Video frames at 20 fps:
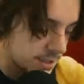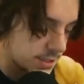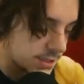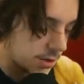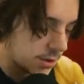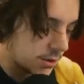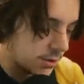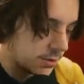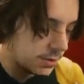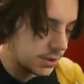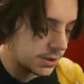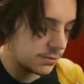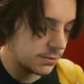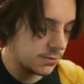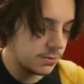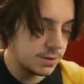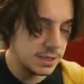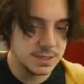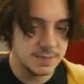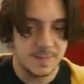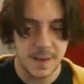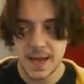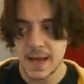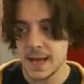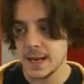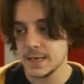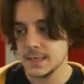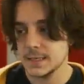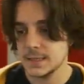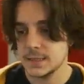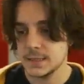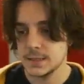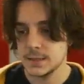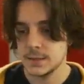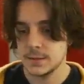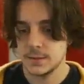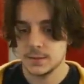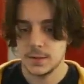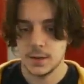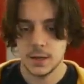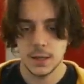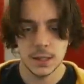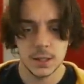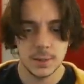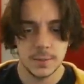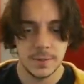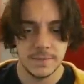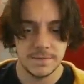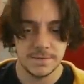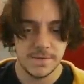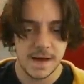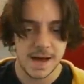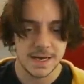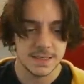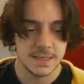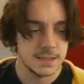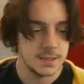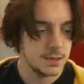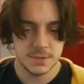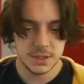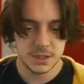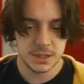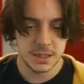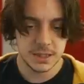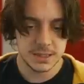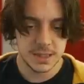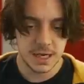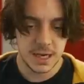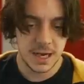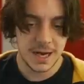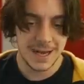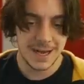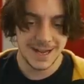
start going through these packs a little bit faster just because I,